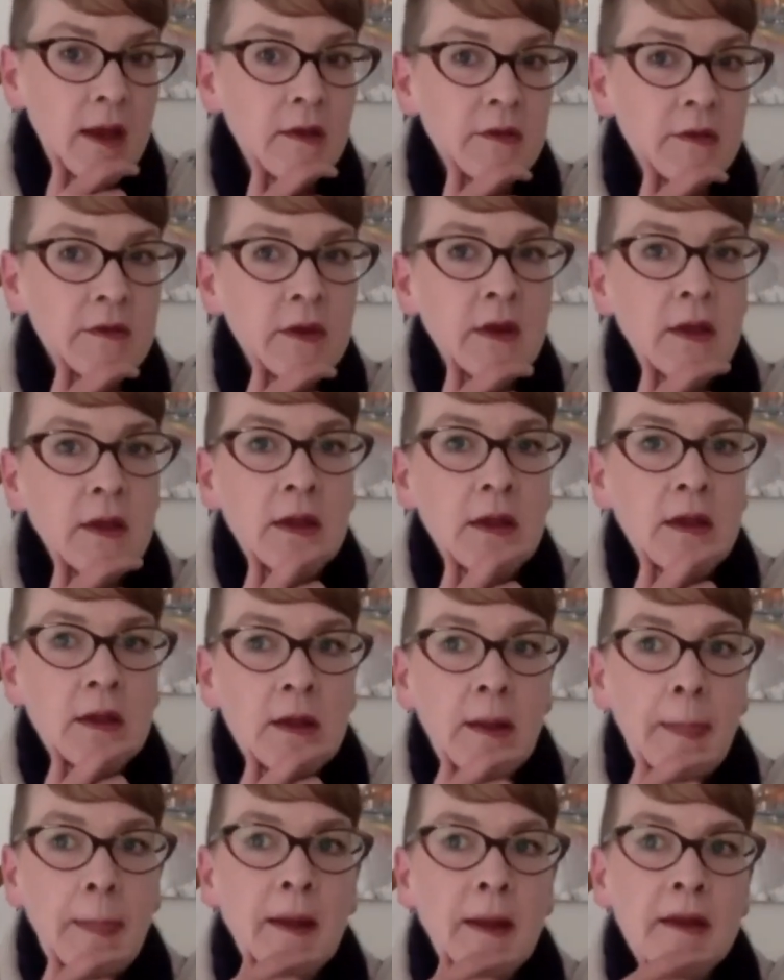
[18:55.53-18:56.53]
And
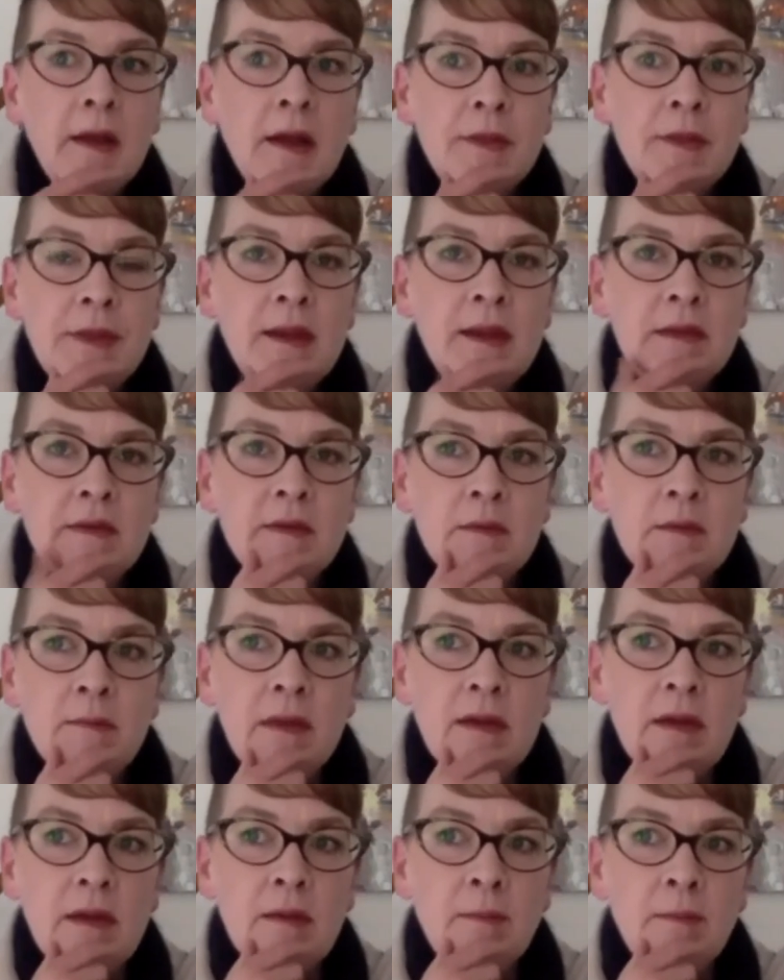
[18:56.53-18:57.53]
I think
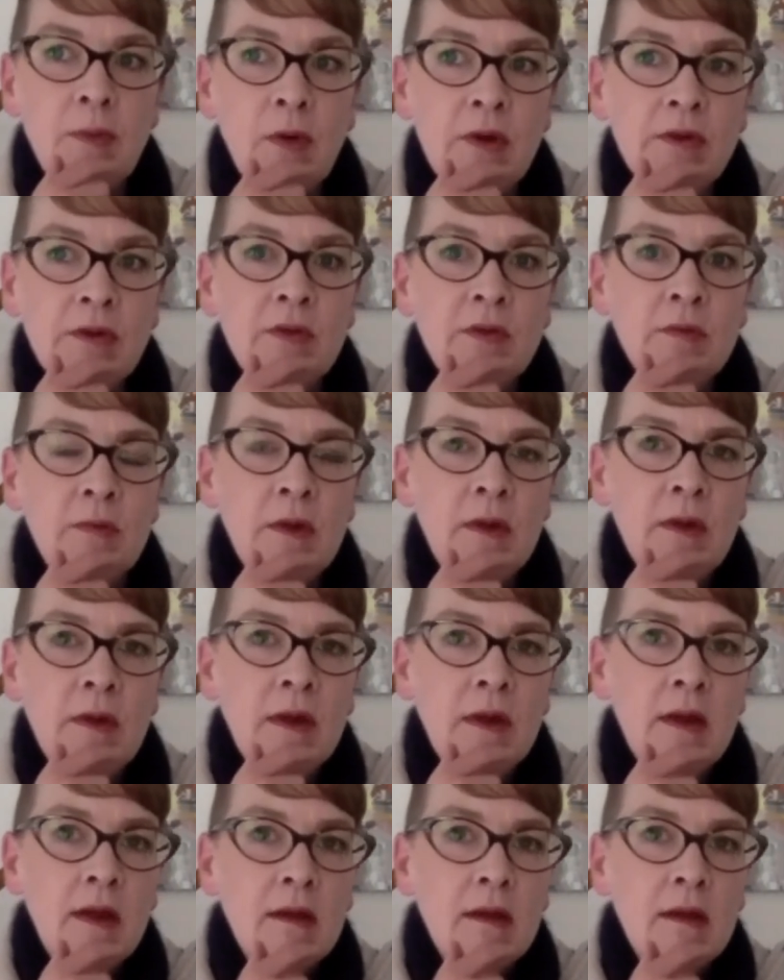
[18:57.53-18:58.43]
it's important to